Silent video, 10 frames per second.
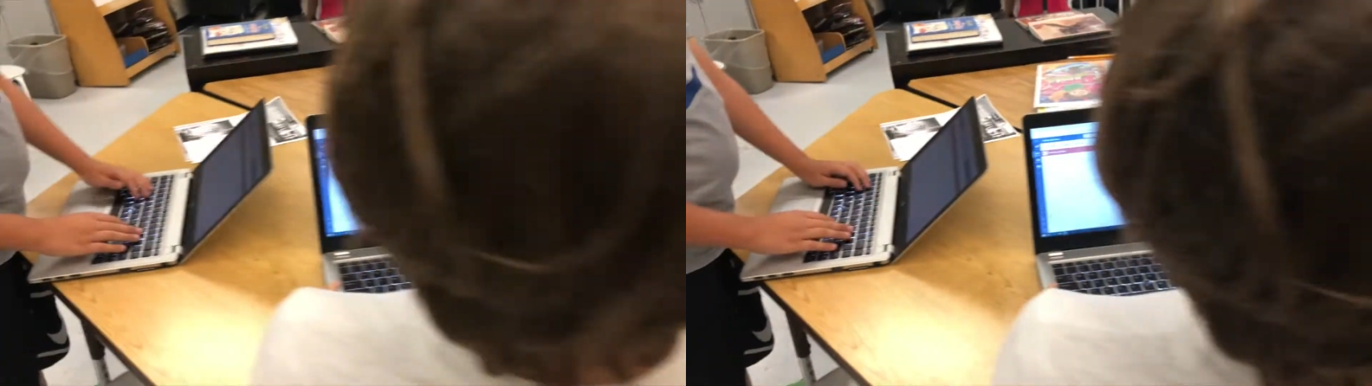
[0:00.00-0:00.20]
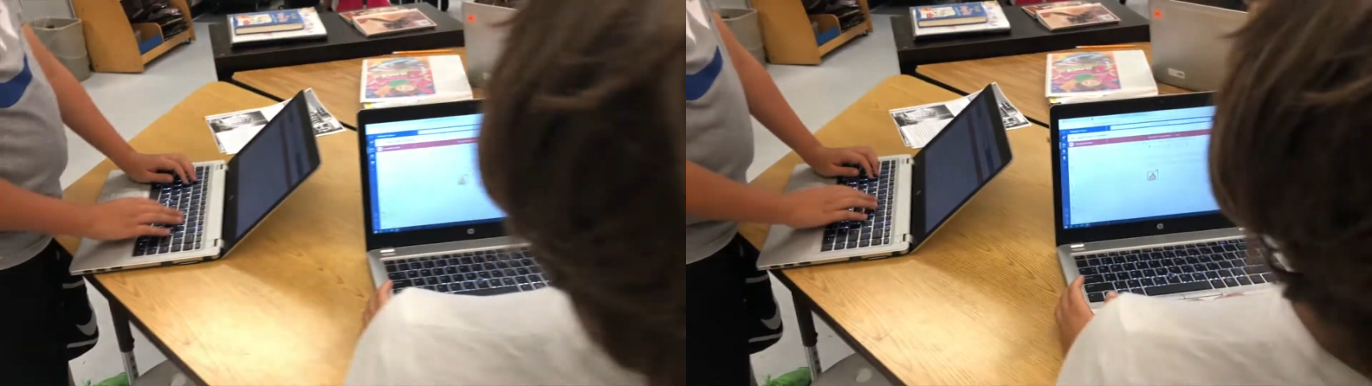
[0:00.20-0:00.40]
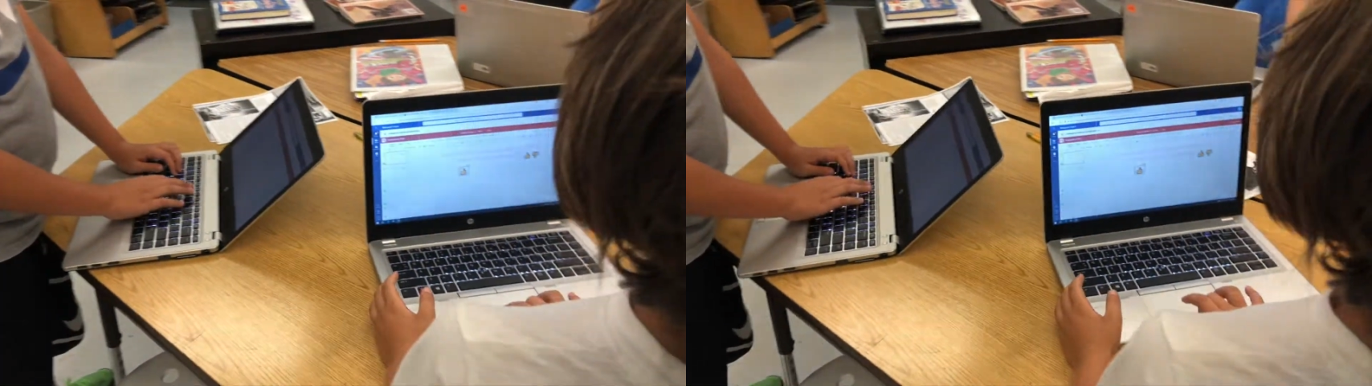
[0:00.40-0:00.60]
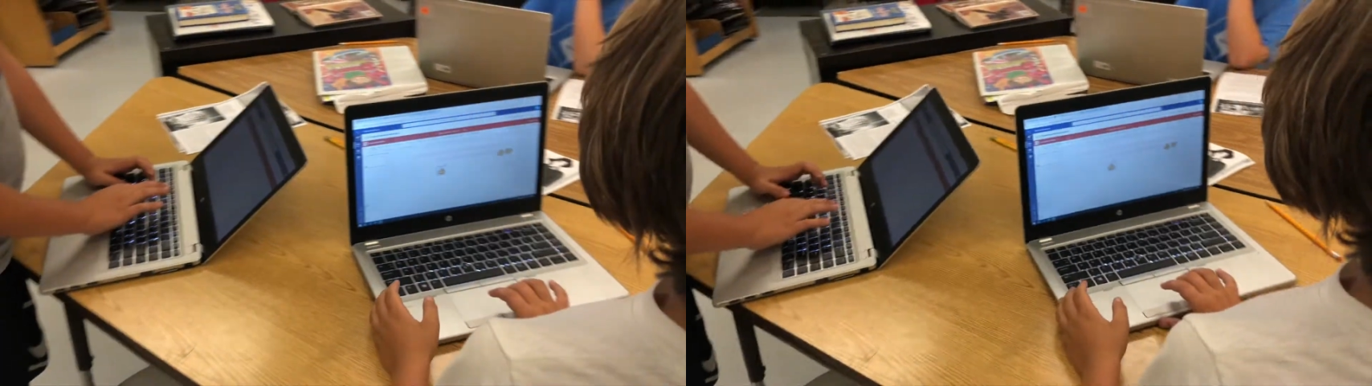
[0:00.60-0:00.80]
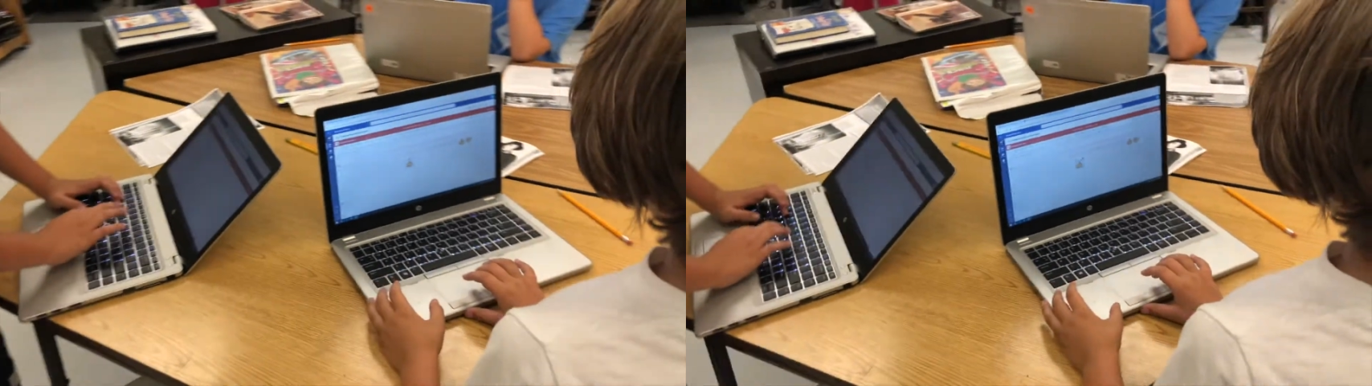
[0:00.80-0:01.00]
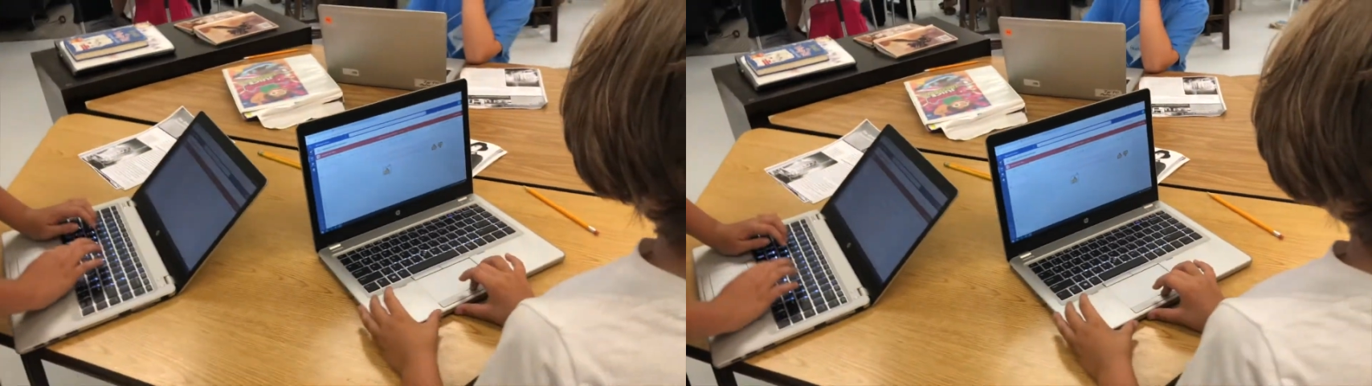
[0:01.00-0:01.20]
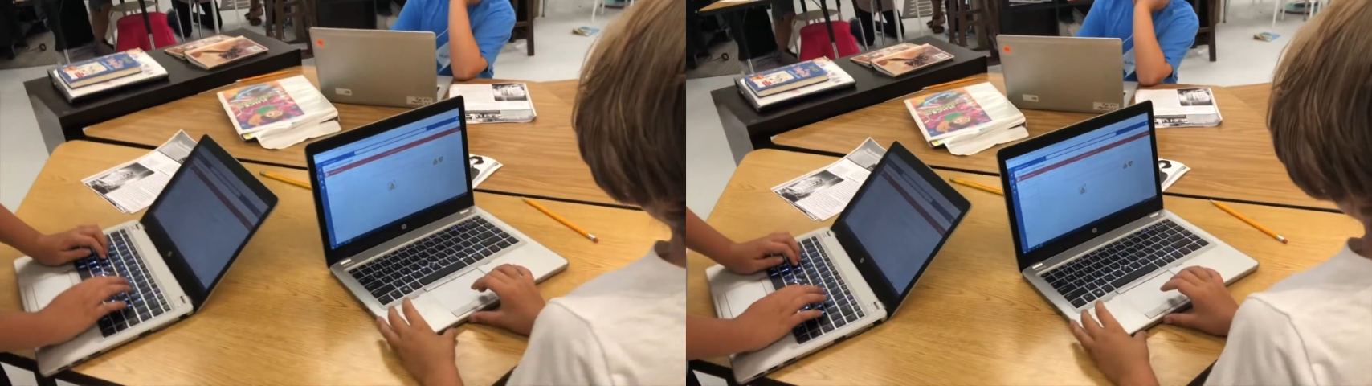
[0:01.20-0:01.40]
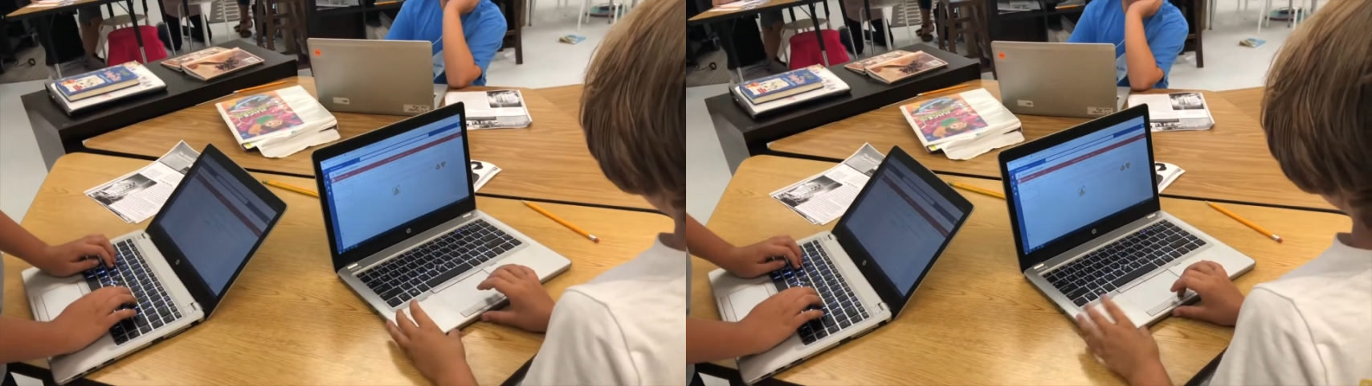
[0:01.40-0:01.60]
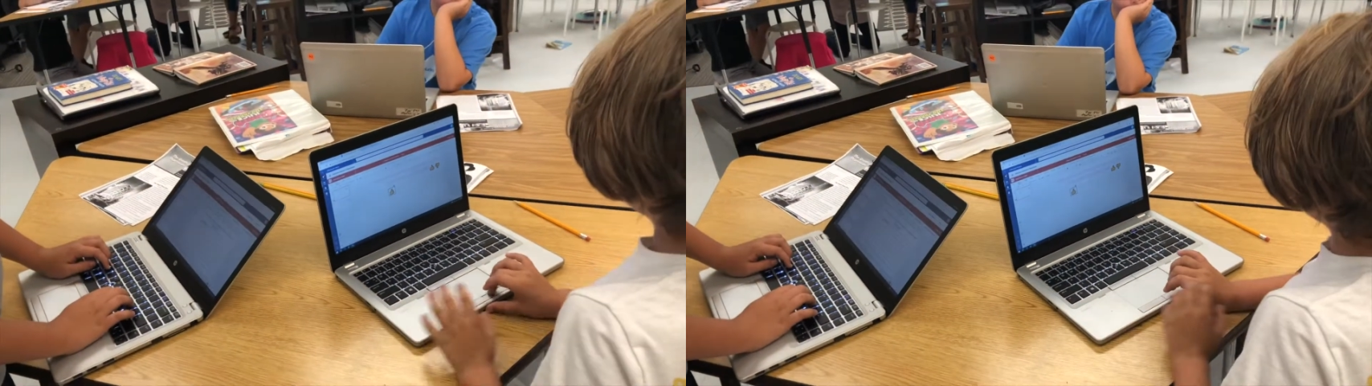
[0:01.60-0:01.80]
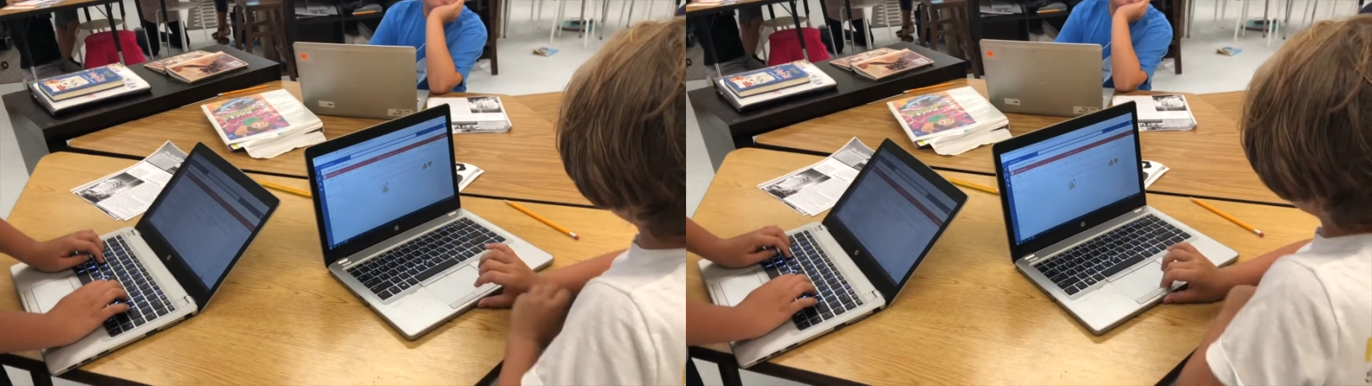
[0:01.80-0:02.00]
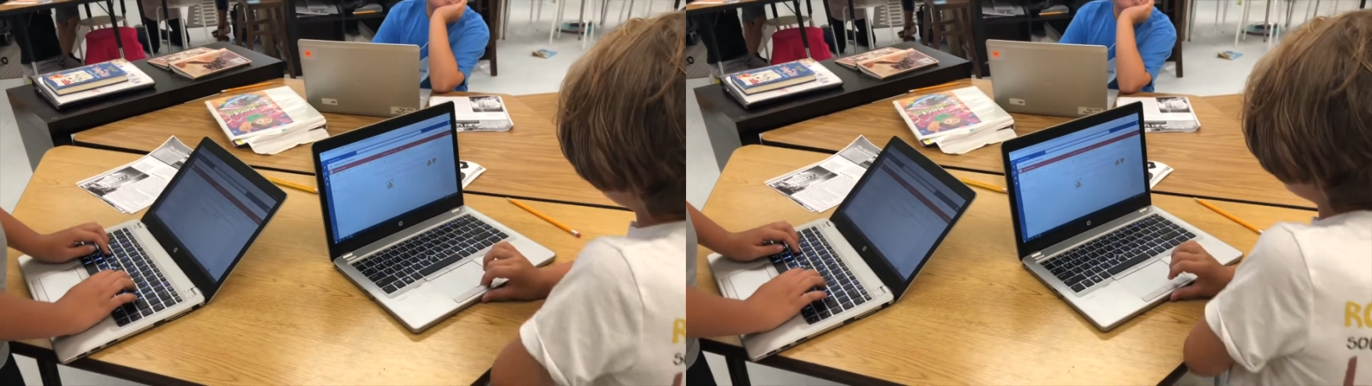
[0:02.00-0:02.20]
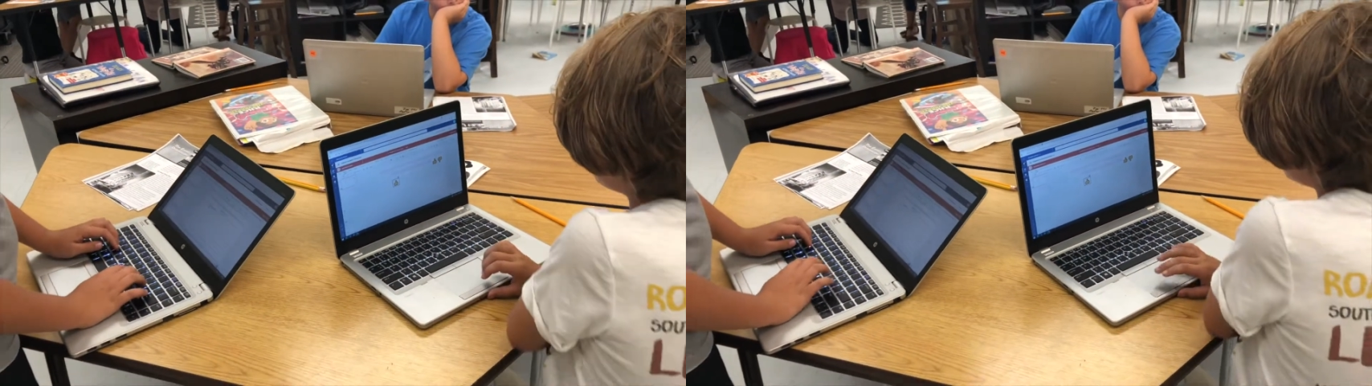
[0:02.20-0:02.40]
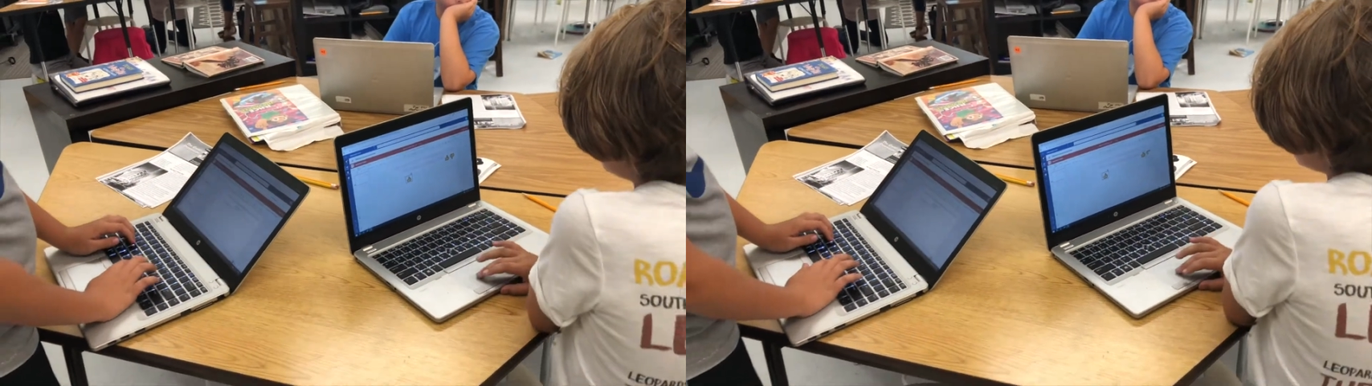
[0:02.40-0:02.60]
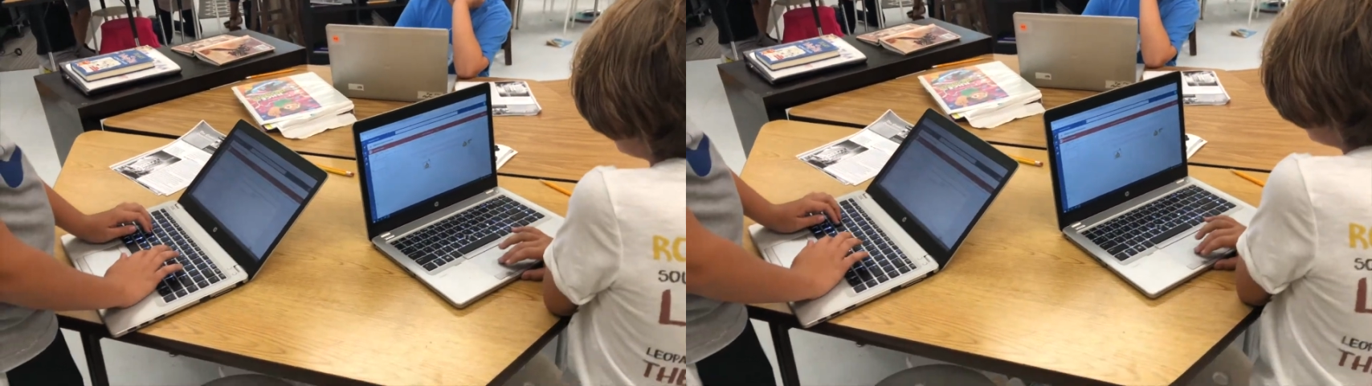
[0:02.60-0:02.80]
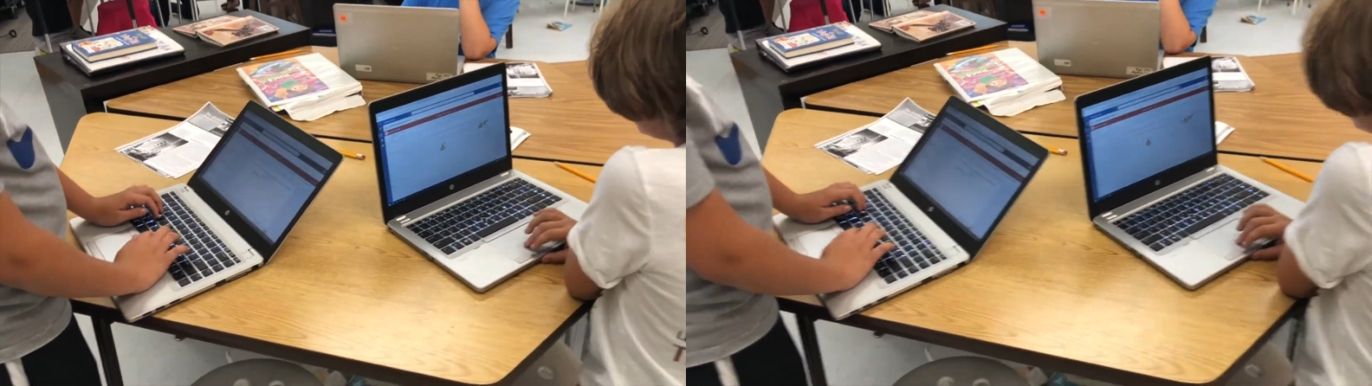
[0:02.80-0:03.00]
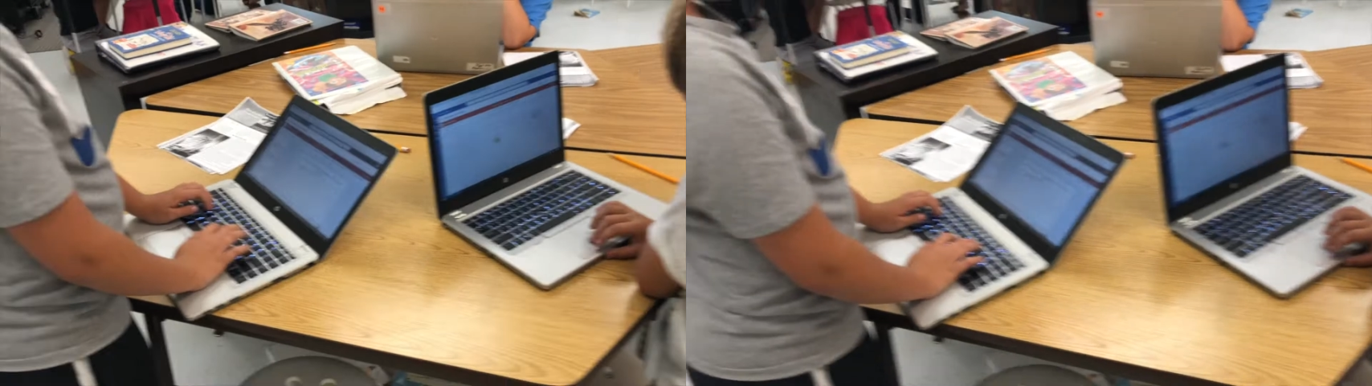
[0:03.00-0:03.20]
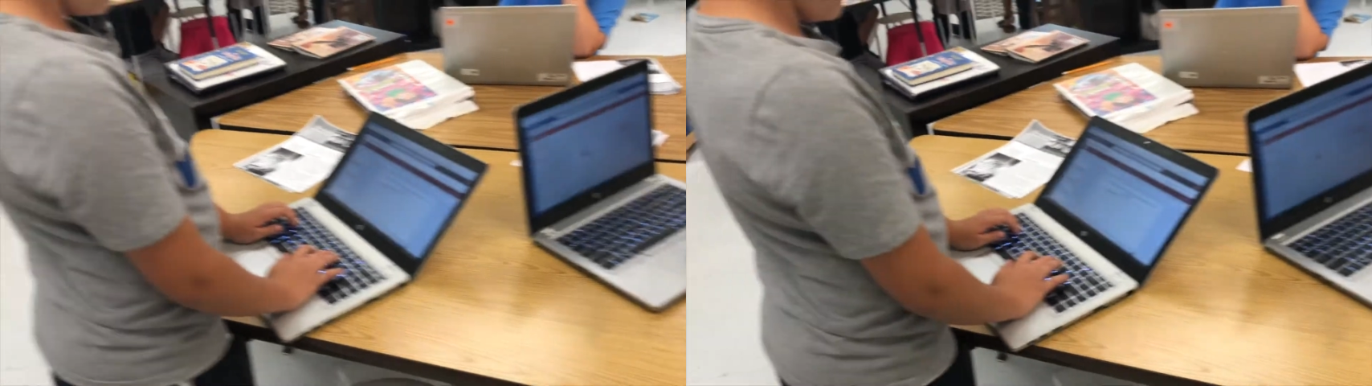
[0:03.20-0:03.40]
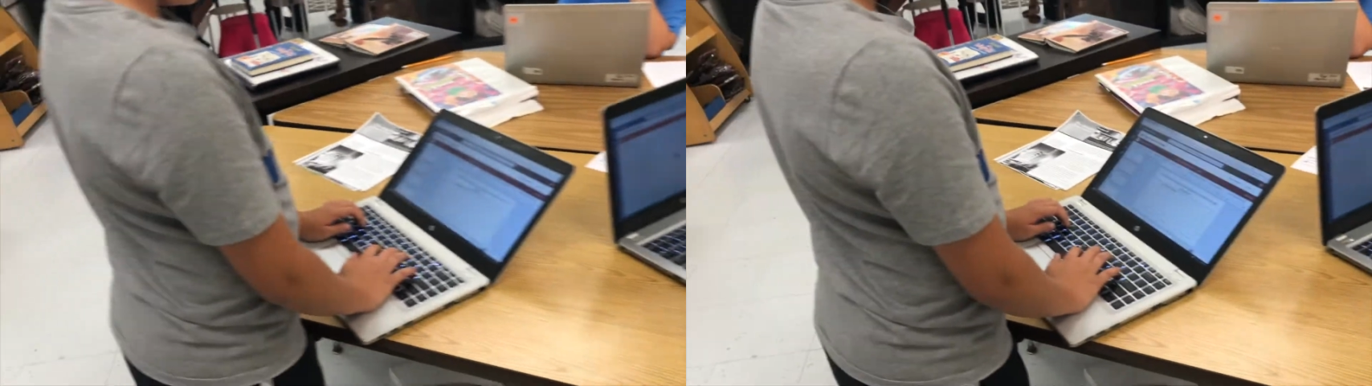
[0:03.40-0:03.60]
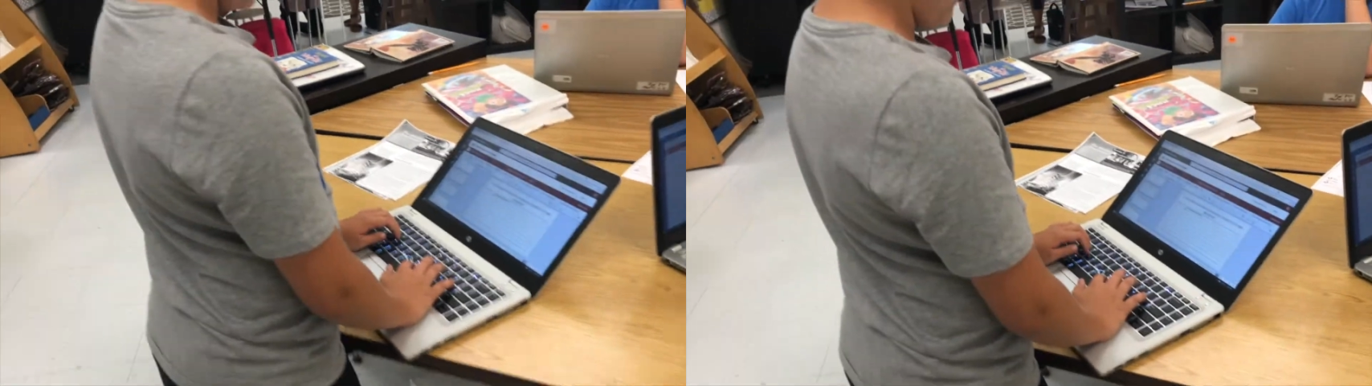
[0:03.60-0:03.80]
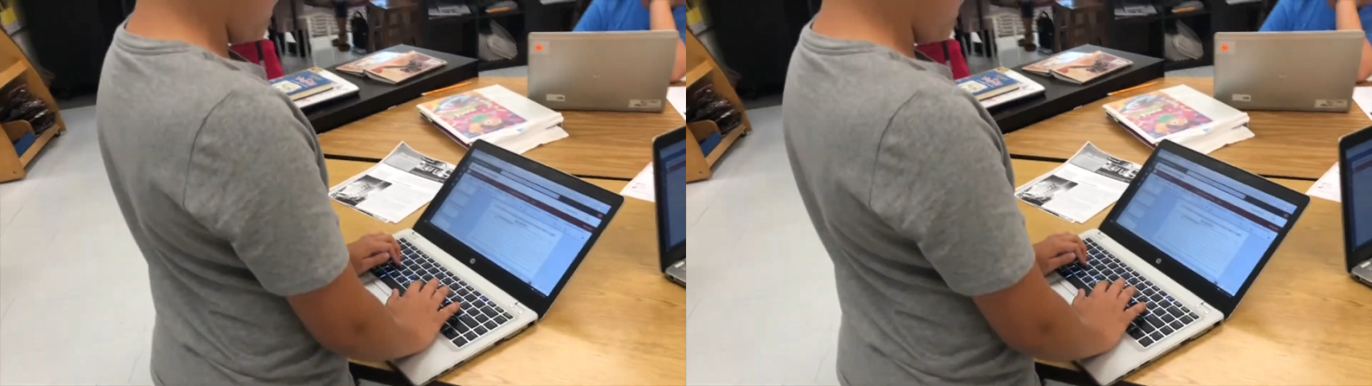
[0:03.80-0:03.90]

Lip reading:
[unreadable: no face in view]